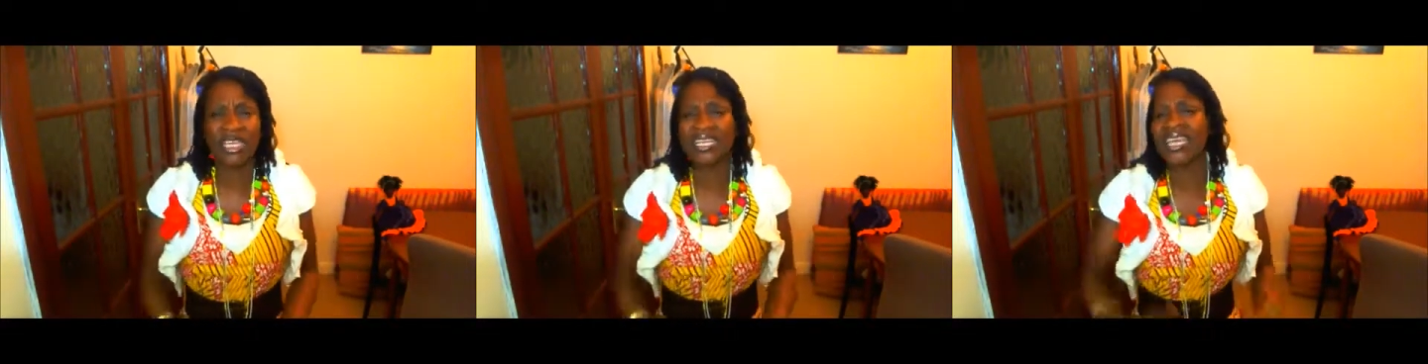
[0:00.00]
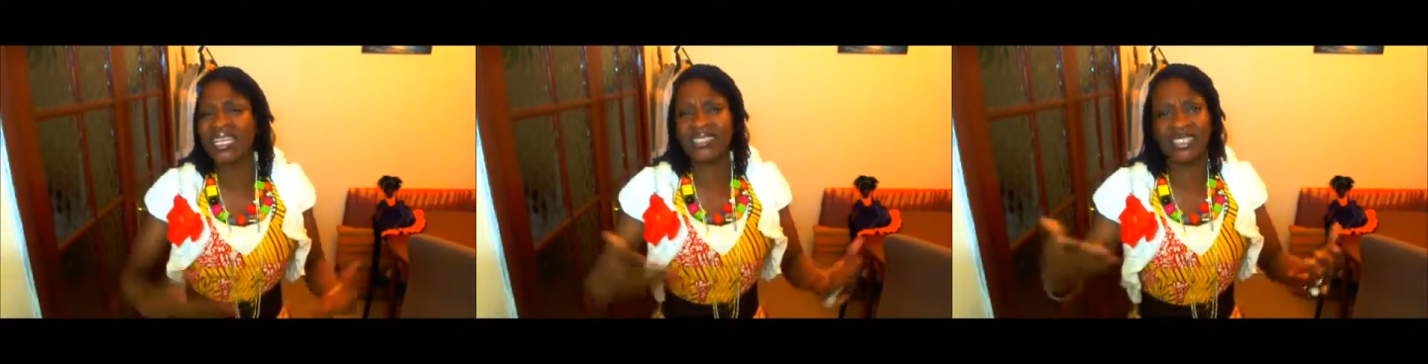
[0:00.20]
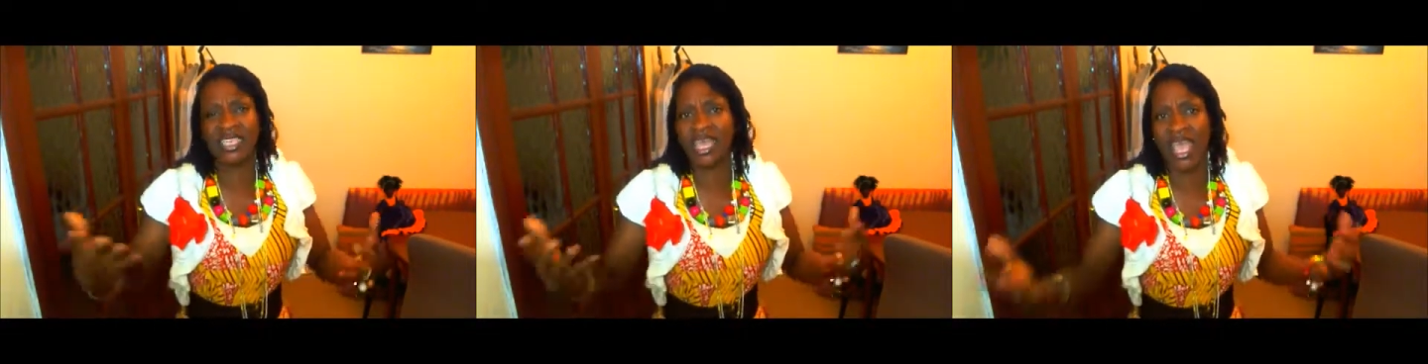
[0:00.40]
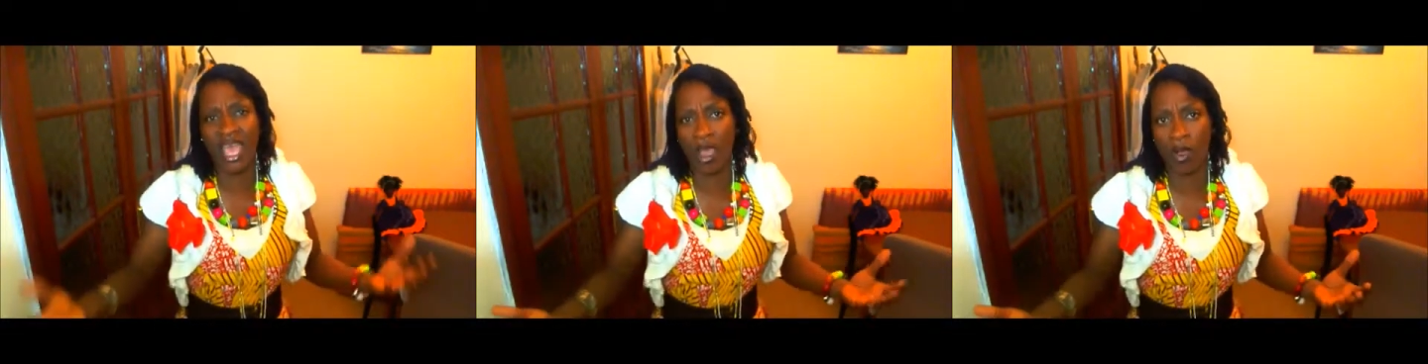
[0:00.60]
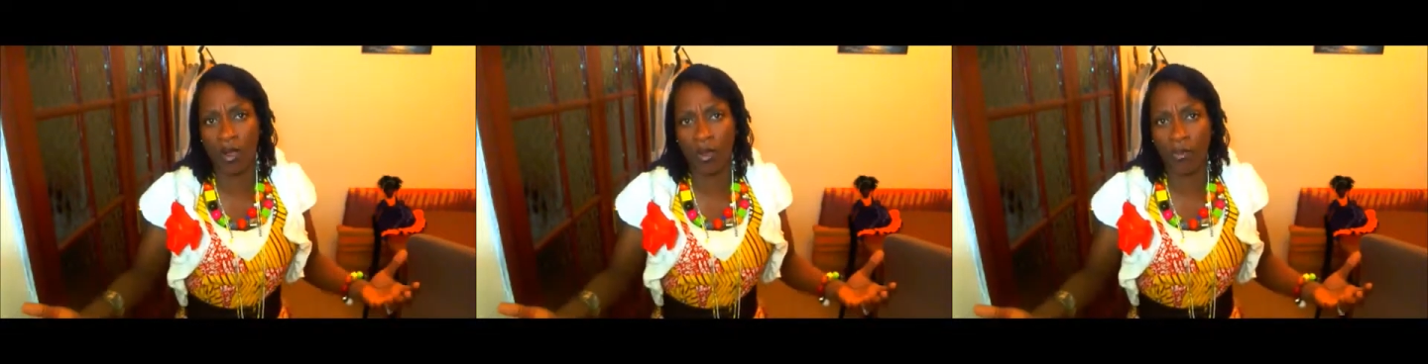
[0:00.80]
getting
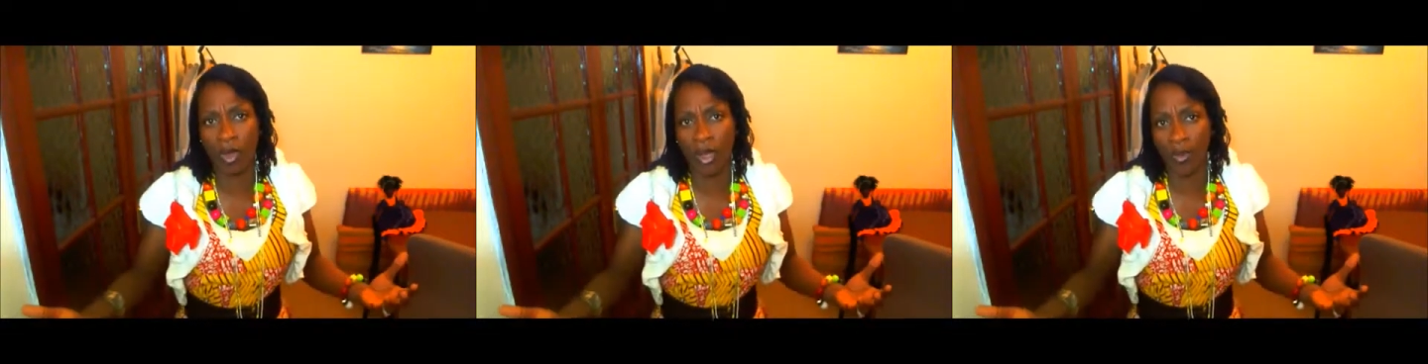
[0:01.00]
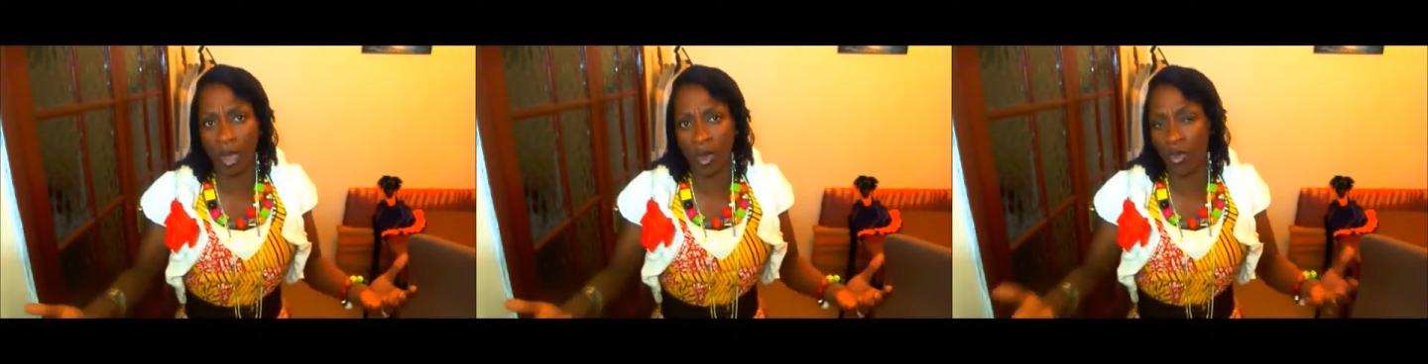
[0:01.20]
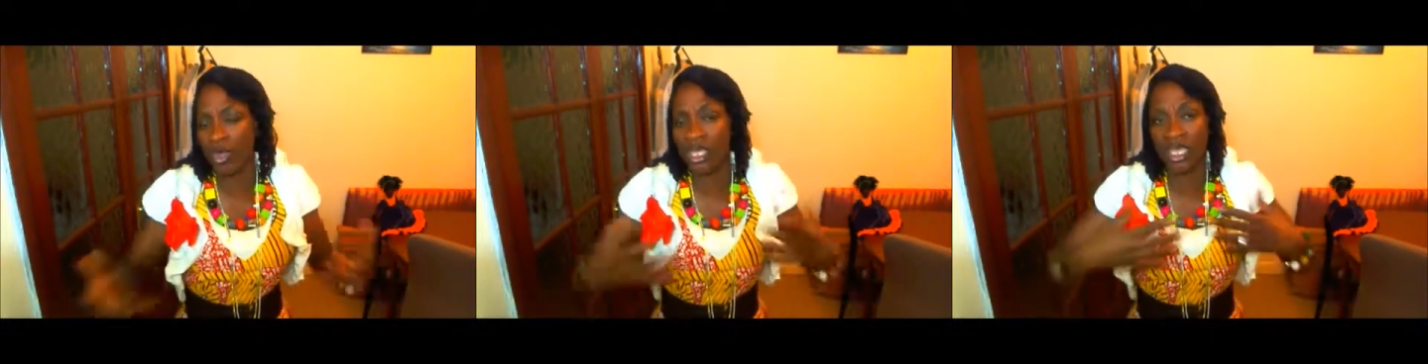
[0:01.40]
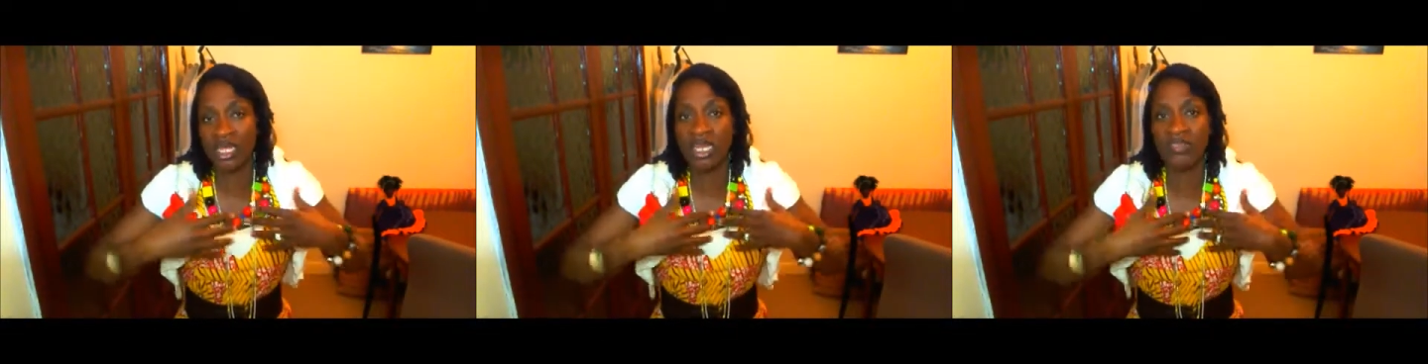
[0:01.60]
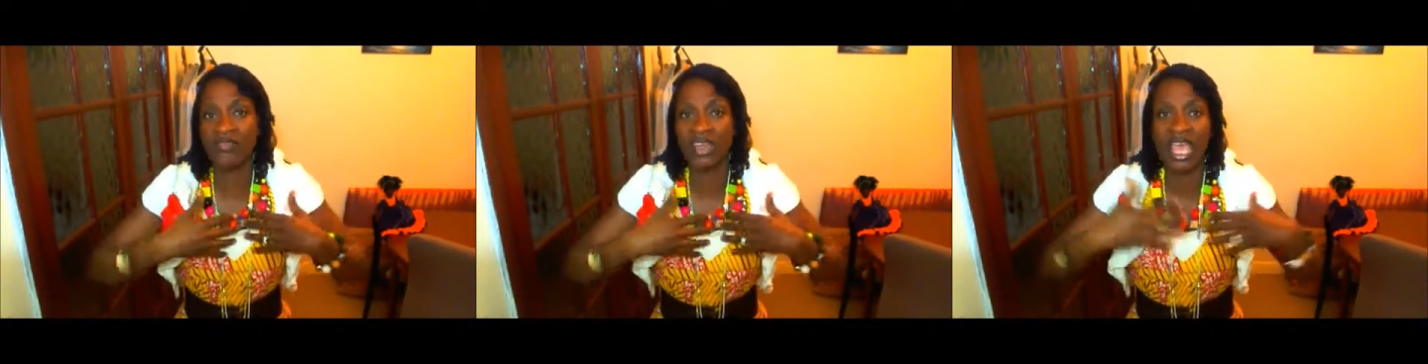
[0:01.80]
help, and we
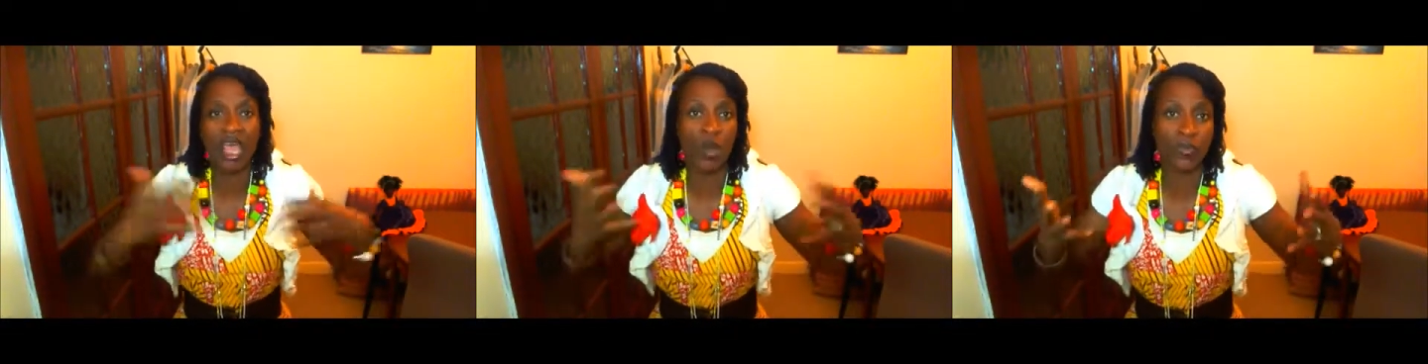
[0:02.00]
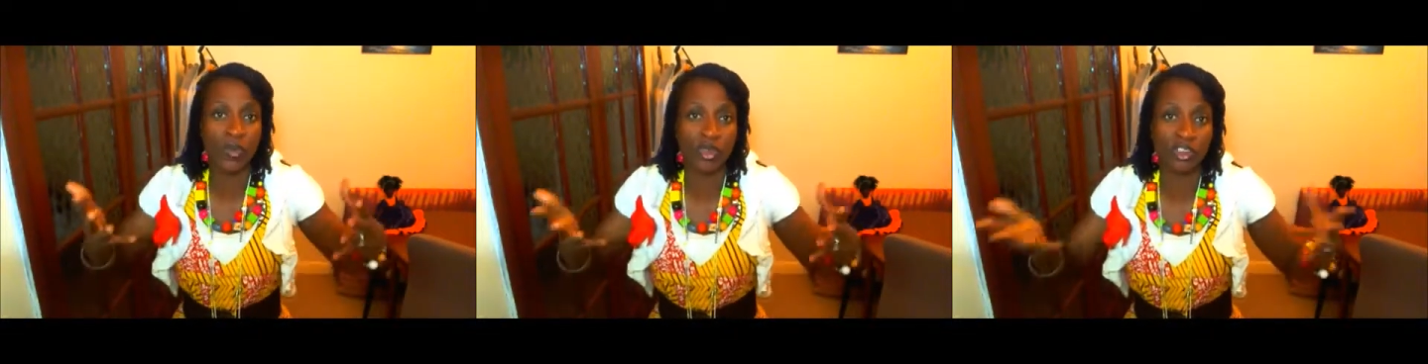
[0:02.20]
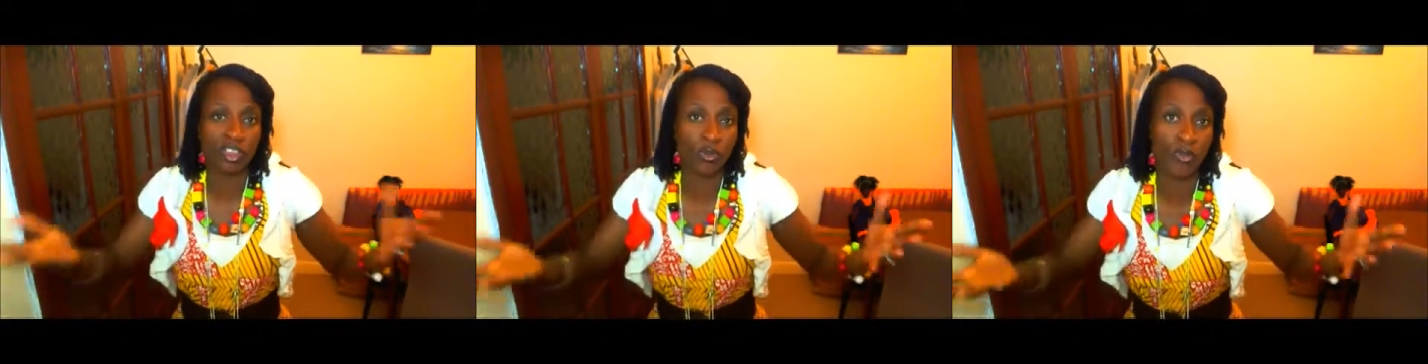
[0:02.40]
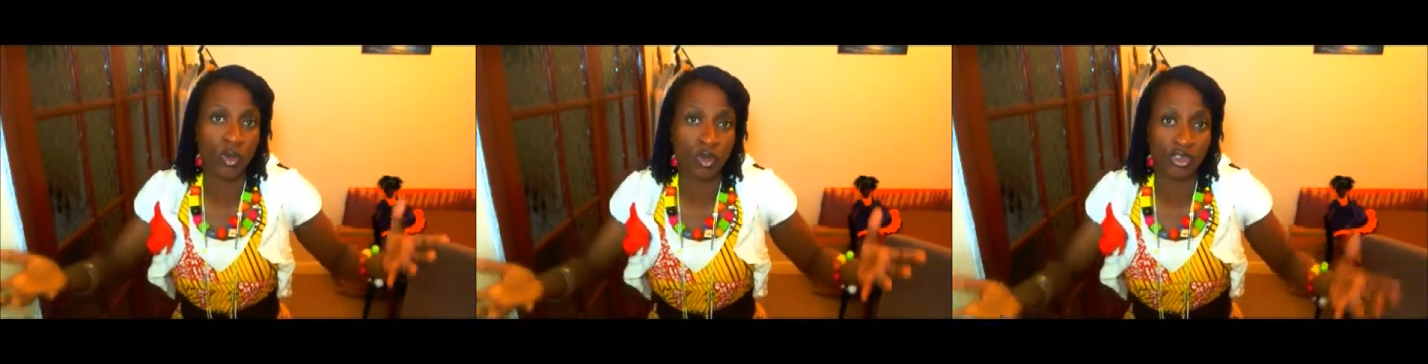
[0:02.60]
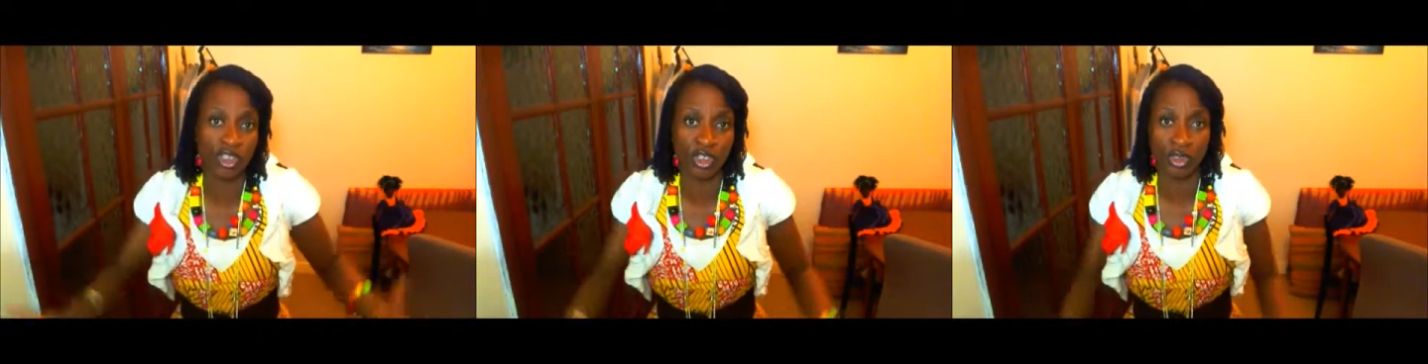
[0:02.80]
can even help you and
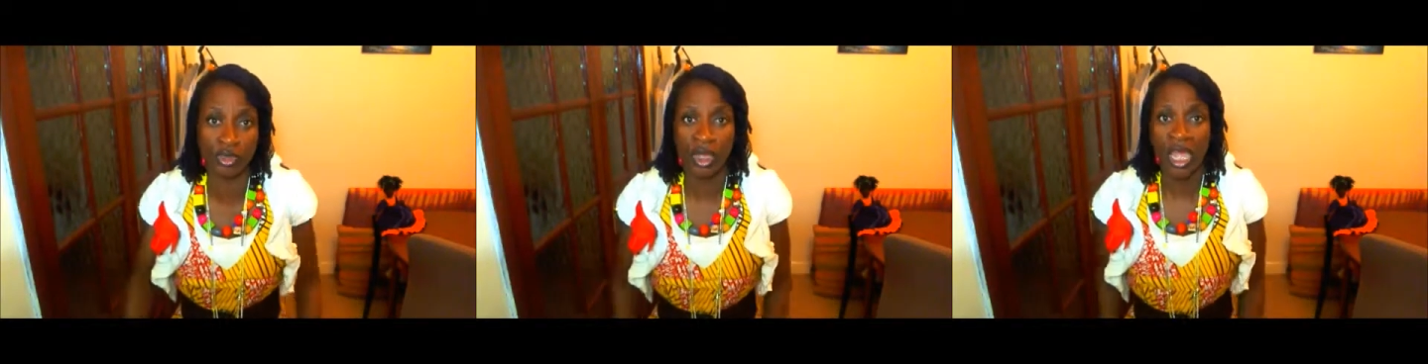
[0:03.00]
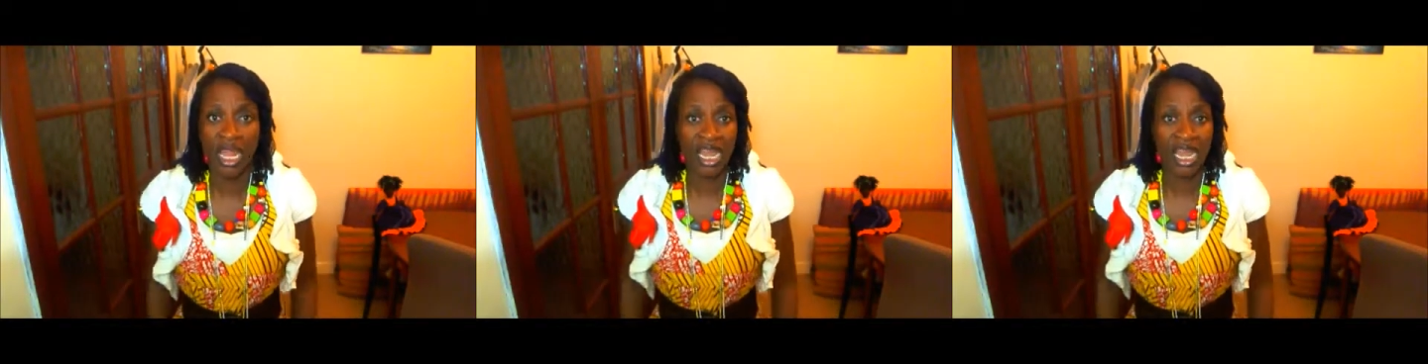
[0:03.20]
support you